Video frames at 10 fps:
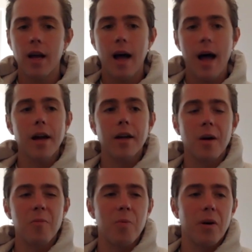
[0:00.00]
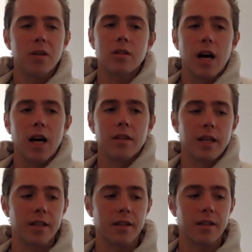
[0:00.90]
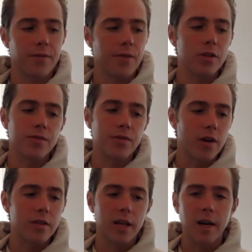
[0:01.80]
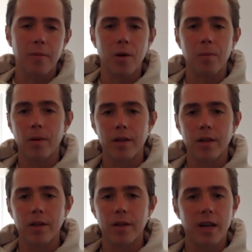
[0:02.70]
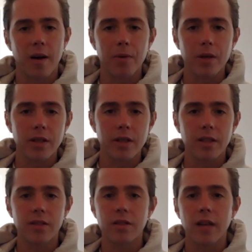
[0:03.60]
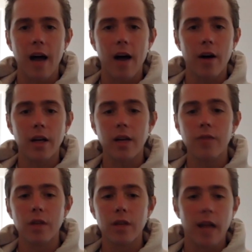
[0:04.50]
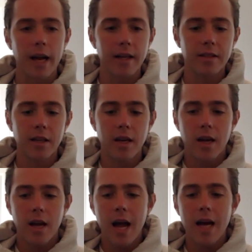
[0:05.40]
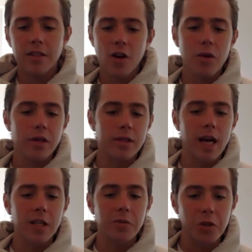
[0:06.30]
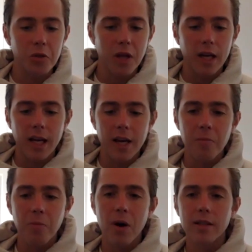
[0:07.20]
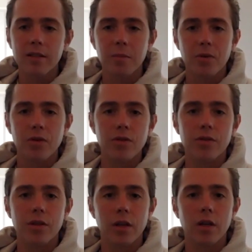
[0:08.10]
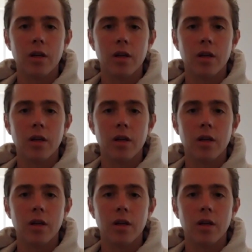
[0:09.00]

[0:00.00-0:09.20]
I had a couple of punchlines, like the first verse, like I burned blunts, not bridges, that stood out and he really liked. And it's always nice when you like impress the producer